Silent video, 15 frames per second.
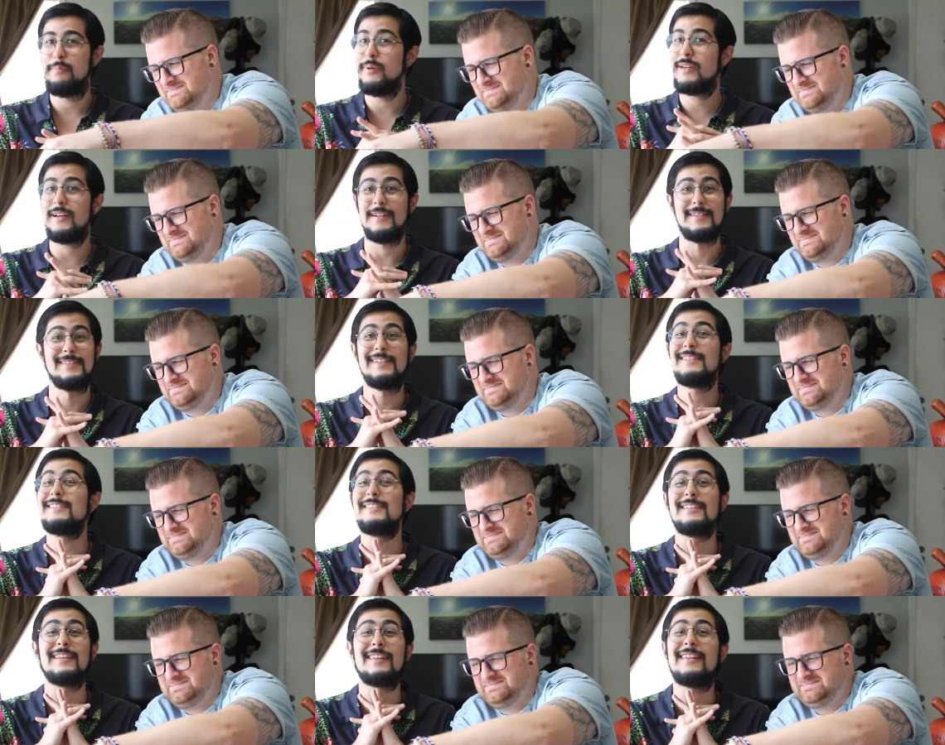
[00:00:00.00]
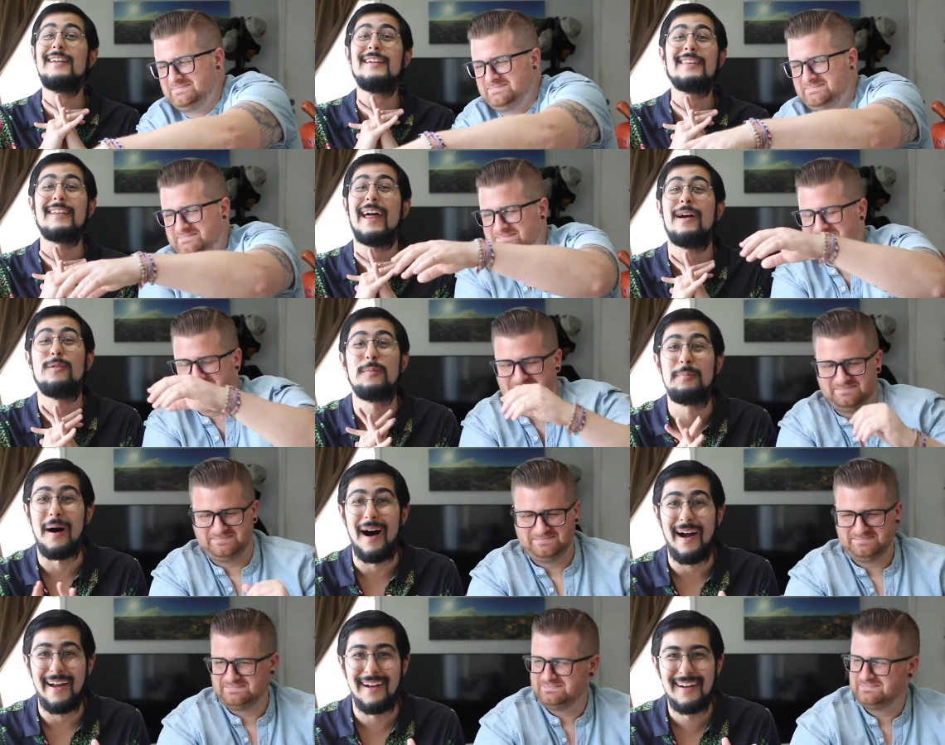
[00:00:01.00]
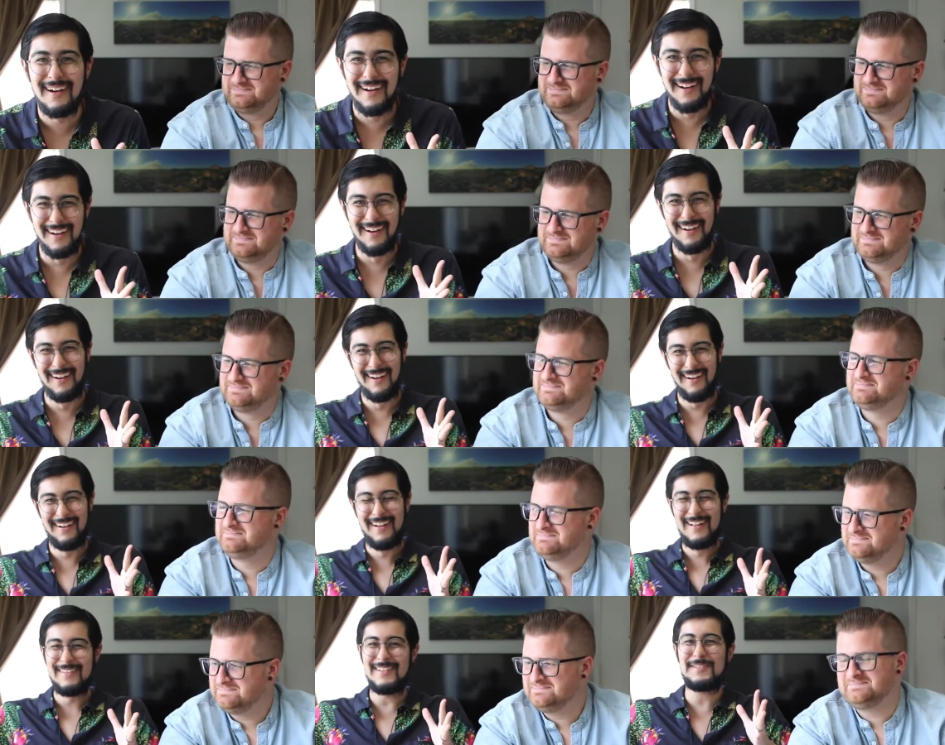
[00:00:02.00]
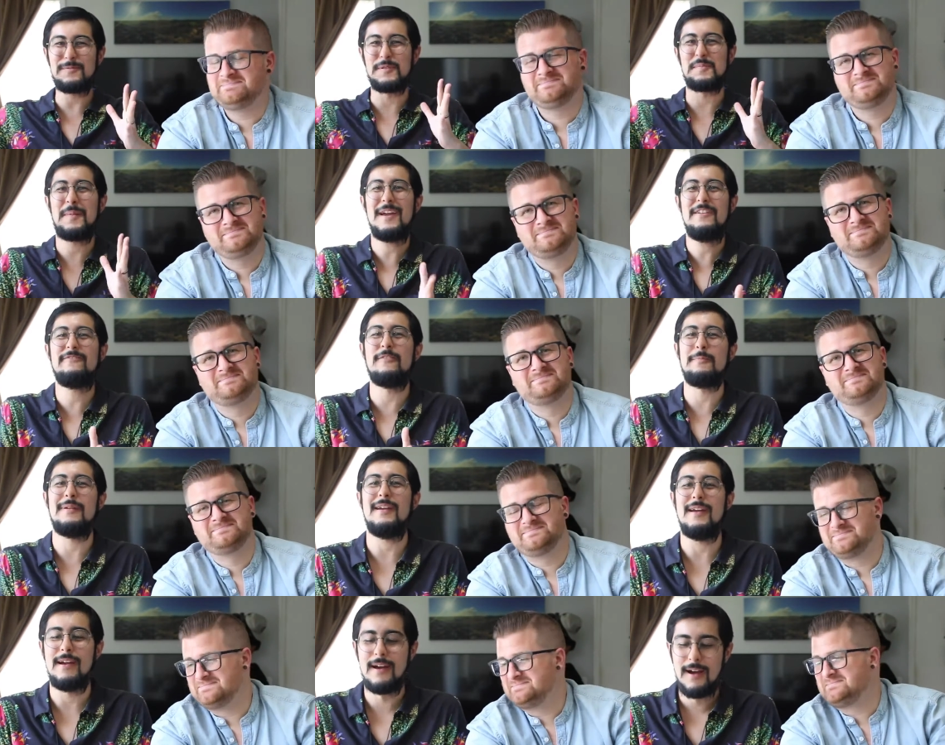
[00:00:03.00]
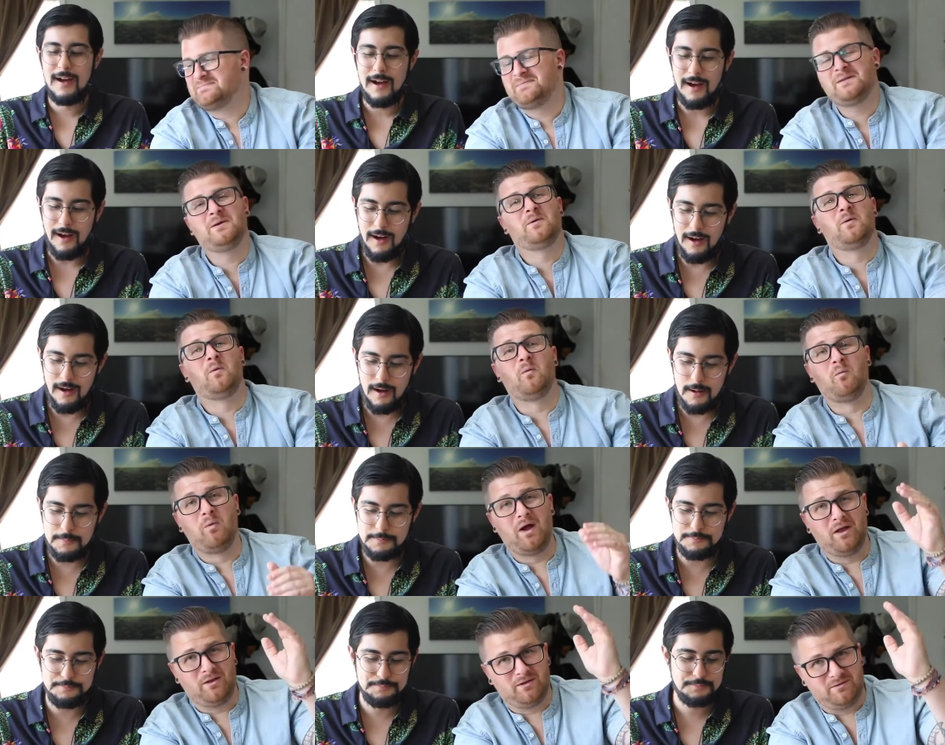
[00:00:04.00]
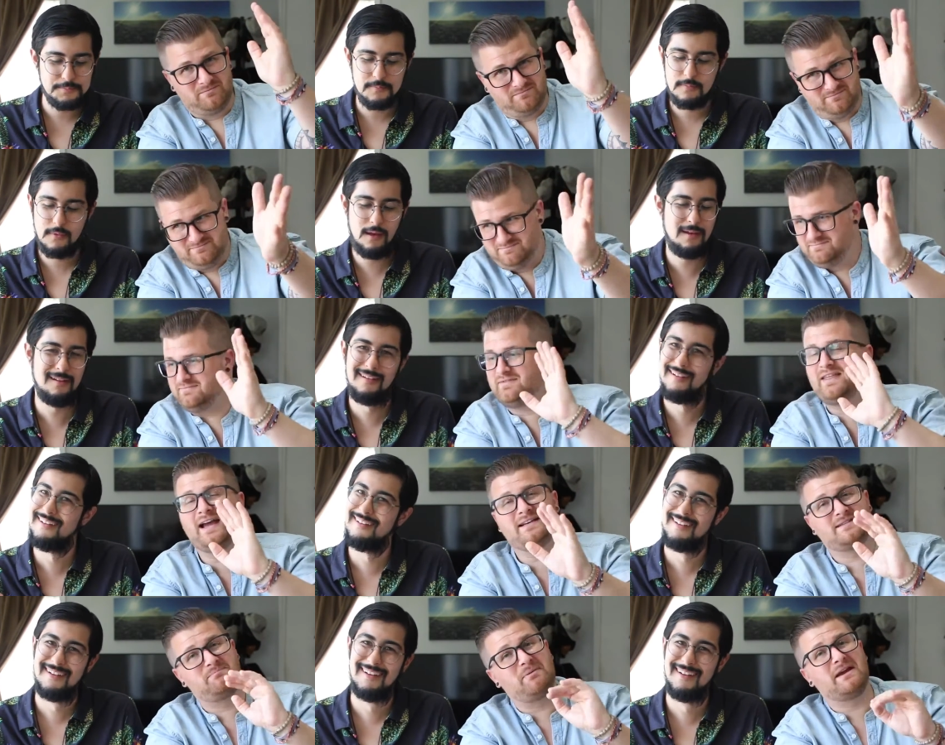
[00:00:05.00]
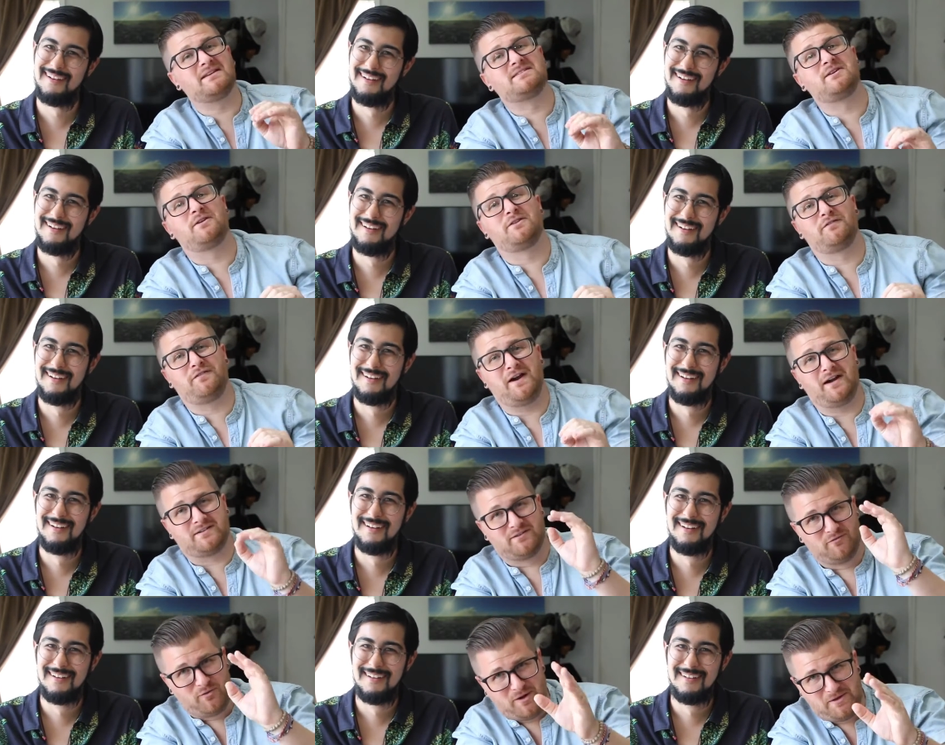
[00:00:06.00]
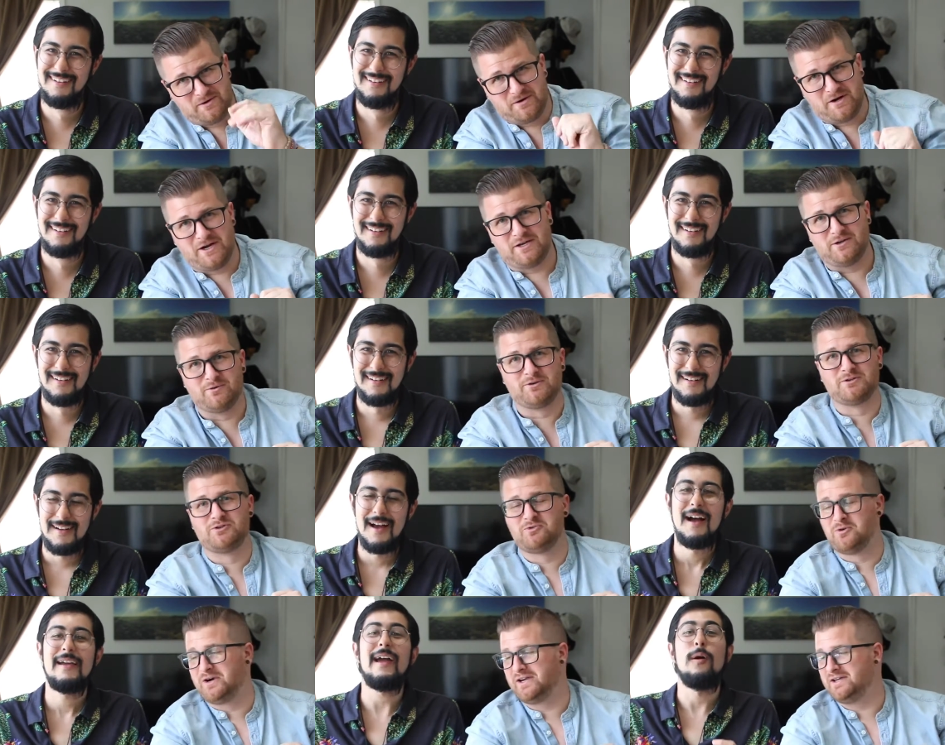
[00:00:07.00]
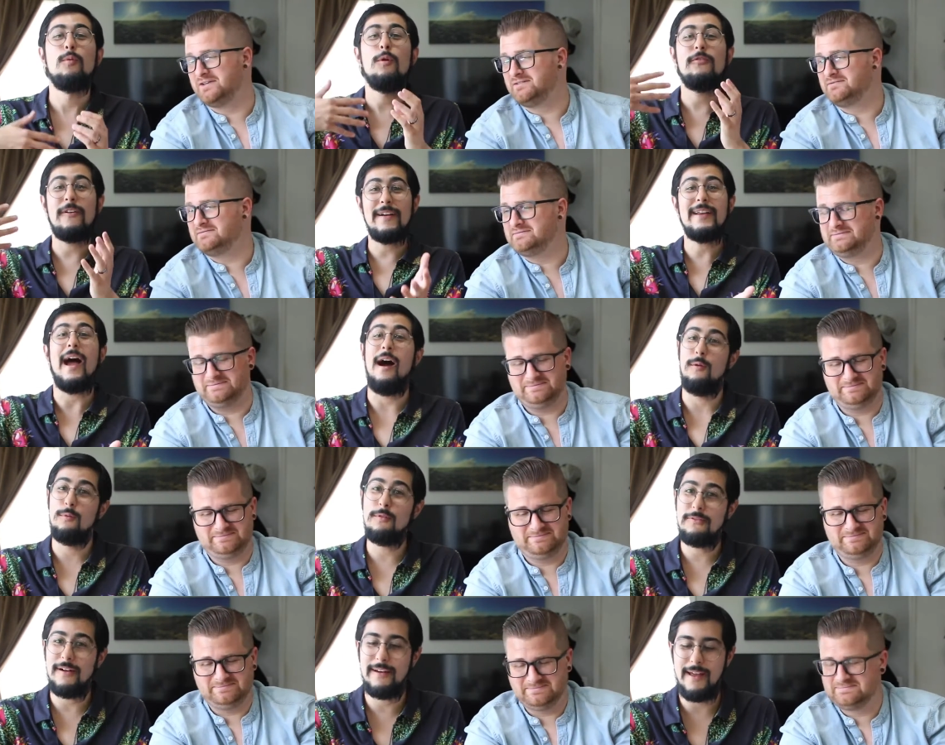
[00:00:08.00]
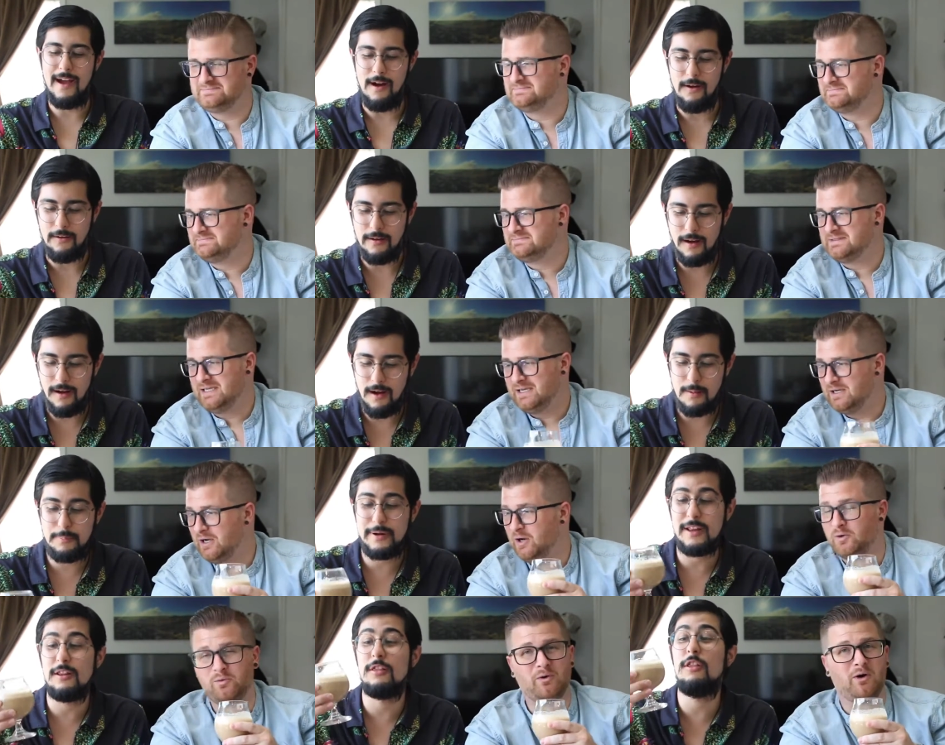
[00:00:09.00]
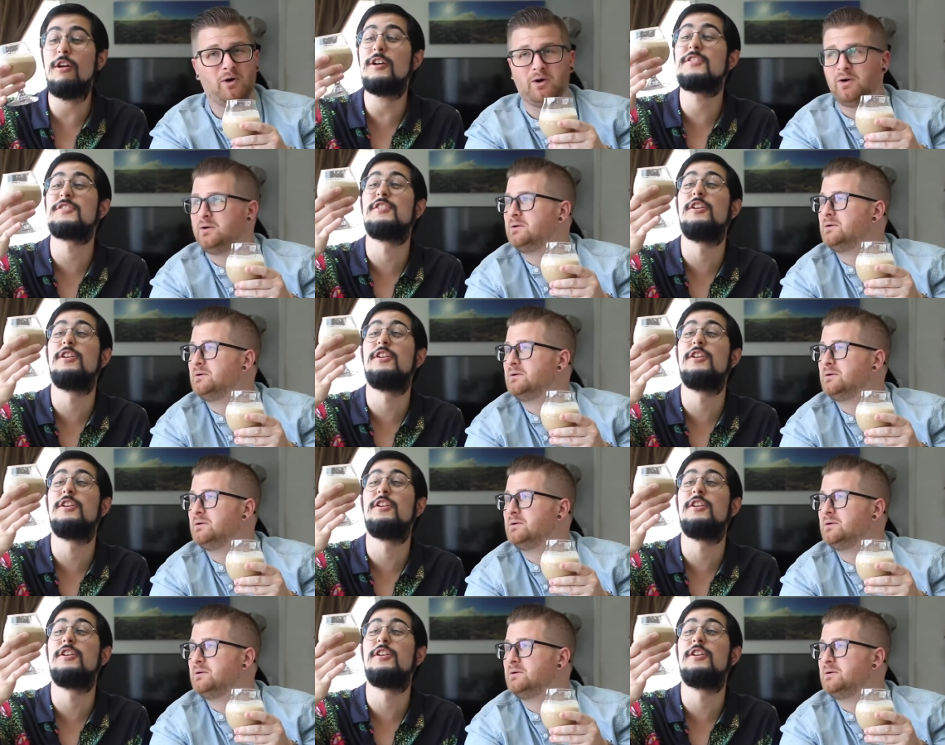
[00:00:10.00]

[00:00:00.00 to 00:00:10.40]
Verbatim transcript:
Speaker 1: because this is the thing that I would buy. This was made for me. Well,
Speaker 2: that's based on the fact of whether or not you enjoy
Speaker 1: it. Yeah, we'll find out. We'll find out.
Speaker 2: But
Speaker 1: it looks